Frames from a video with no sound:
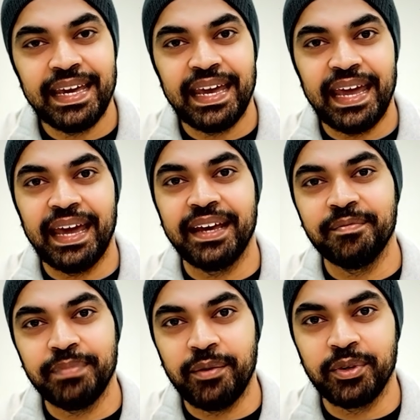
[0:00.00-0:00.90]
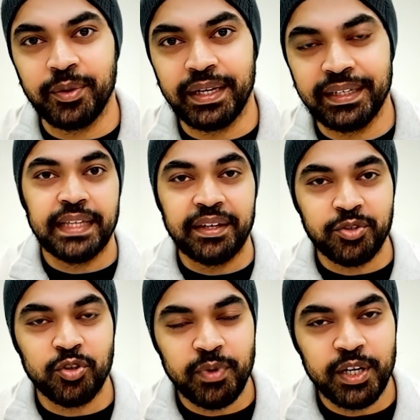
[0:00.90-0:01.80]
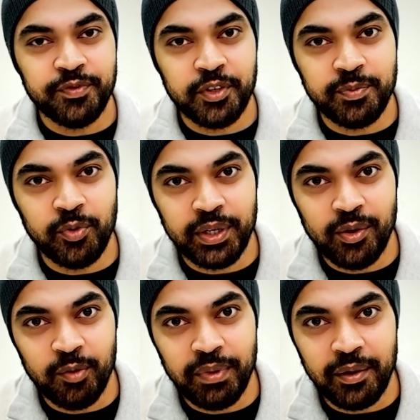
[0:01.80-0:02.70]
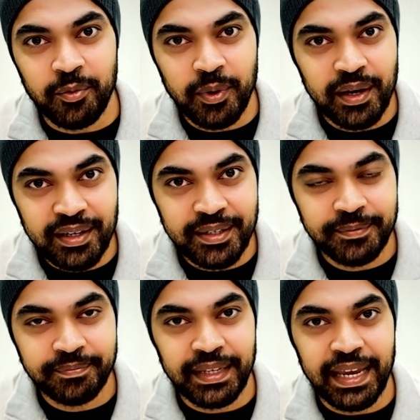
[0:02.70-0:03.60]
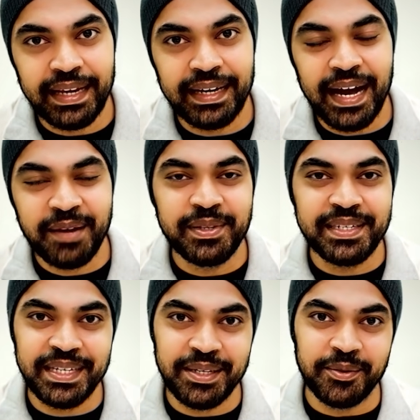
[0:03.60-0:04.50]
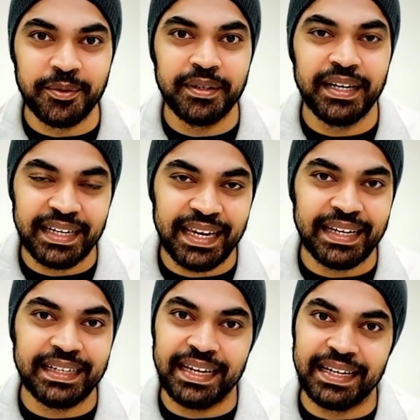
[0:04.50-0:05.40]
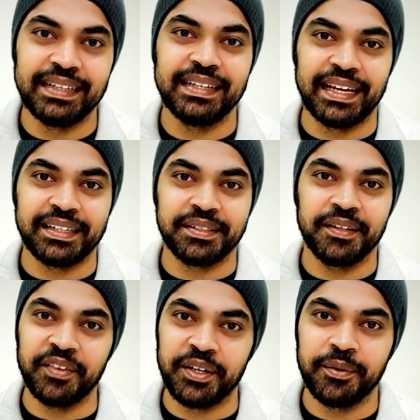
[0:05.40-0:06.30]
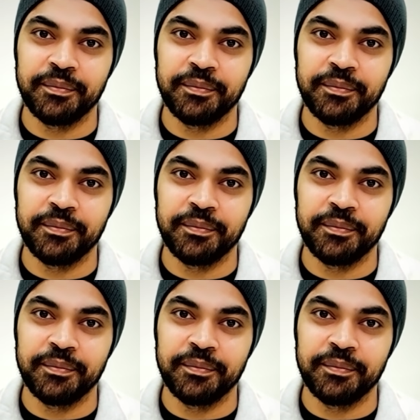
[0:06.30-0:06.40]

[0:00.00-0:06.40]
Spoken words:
and Power Query. Thank you so much for supporting all my work, and I will see you again in the next video.